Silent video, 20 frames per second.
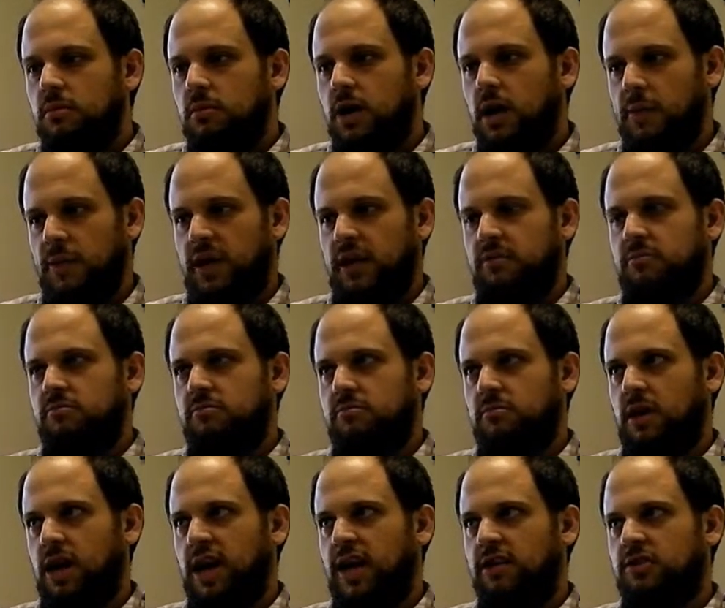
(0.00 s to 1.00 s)
I mean,
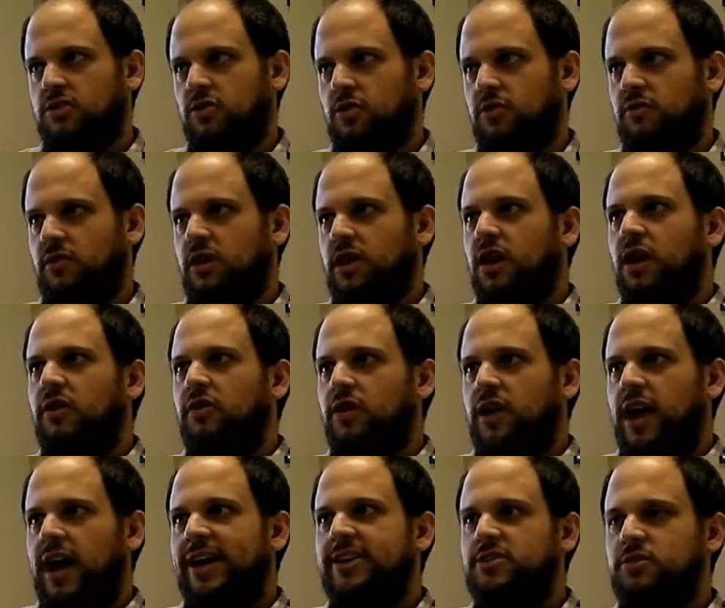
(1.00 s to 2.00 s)
my sort of gut
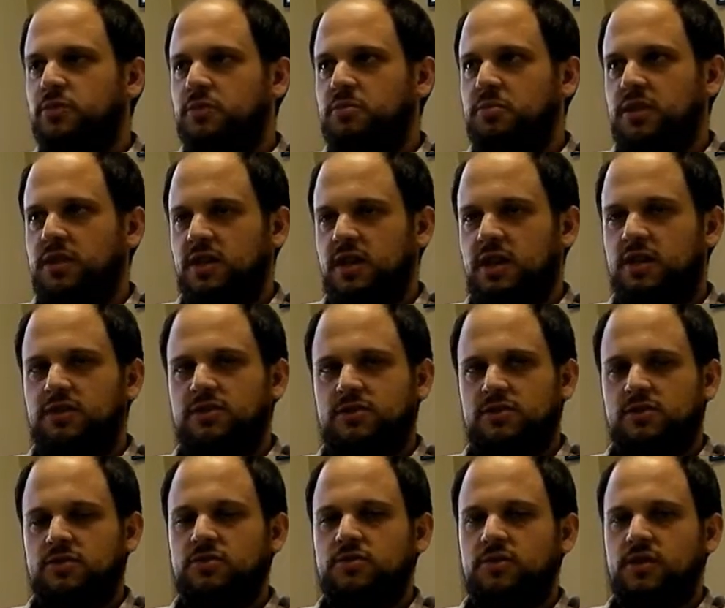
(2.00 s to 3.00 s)
reaction would be that
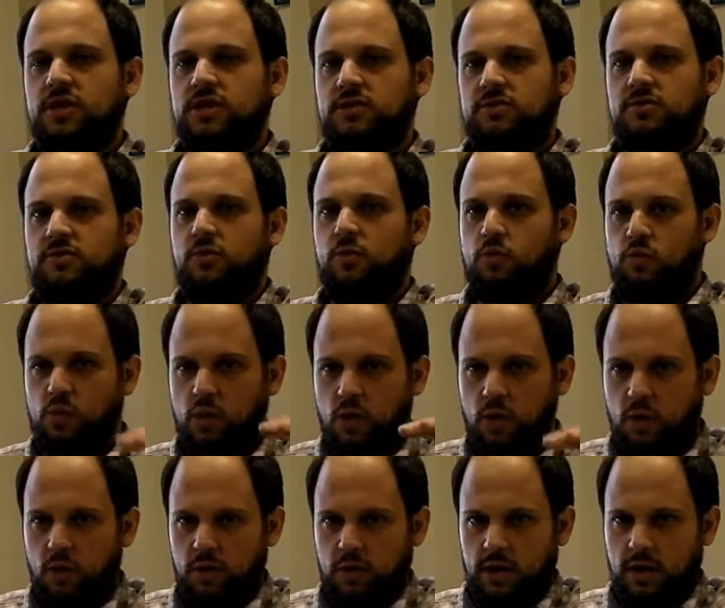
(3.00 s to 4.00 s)
it's the
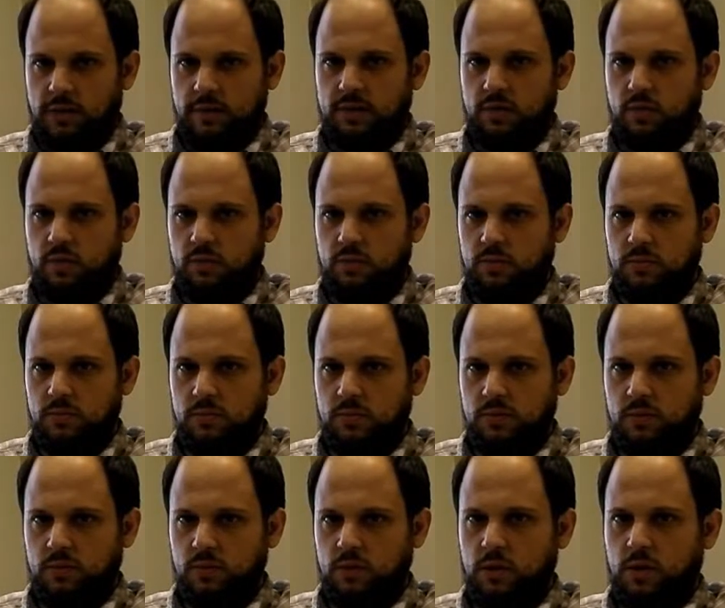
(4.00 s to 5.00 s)
role. I mean,
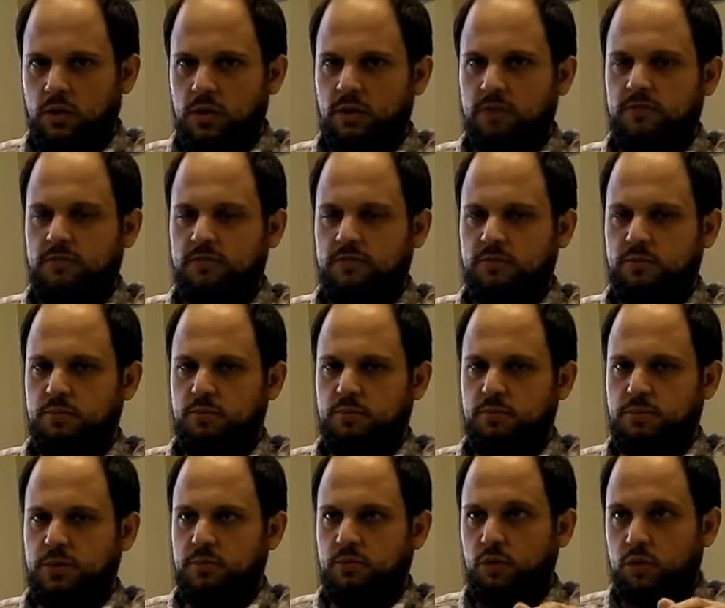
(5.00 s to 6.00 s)
the role of
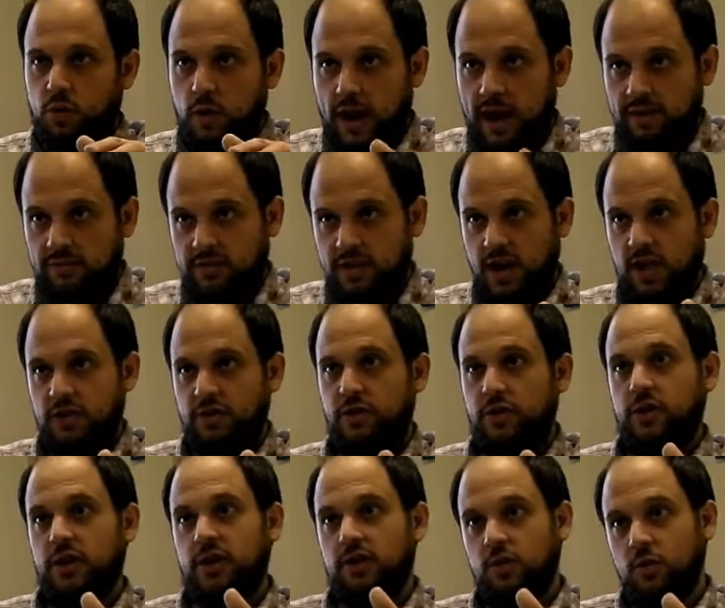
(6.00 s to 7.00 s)
people who have tenure
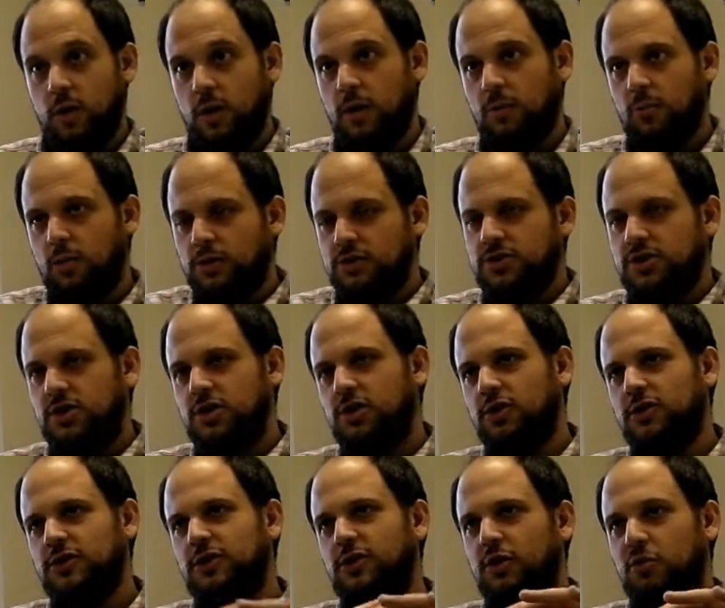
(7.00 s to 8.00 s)
and who are more
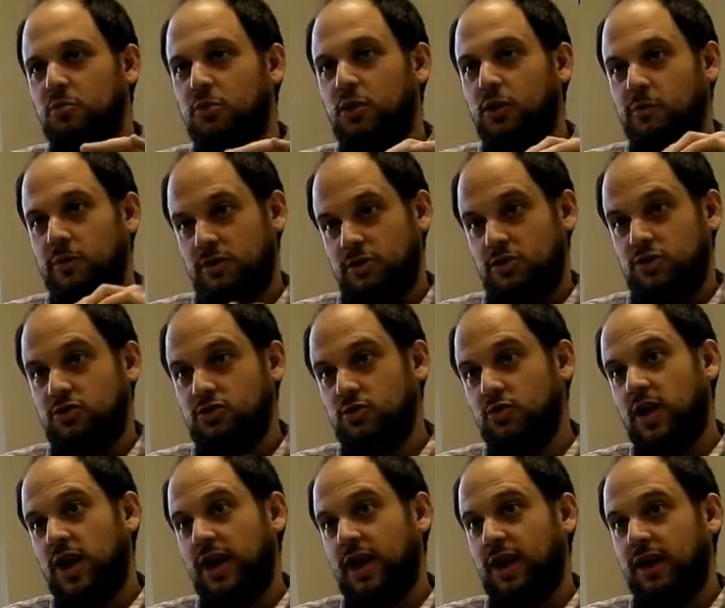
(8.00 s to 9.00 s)
secure in their employment to do
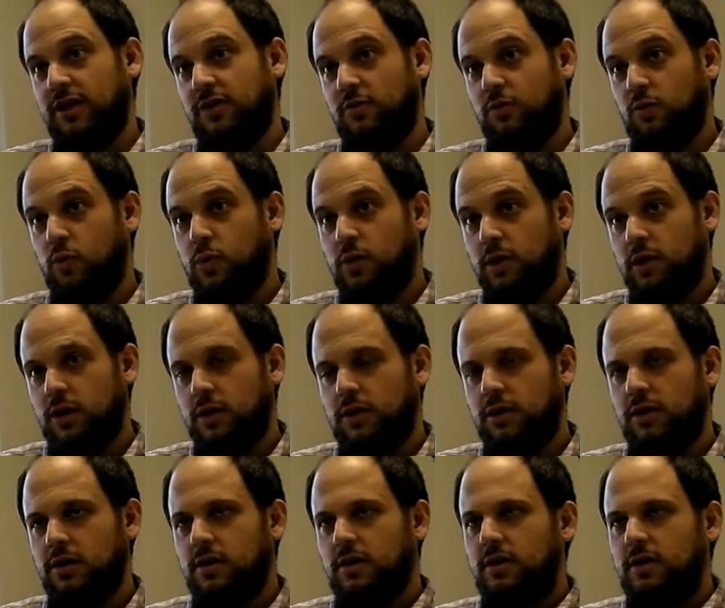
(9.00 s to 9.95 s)
that kind of work.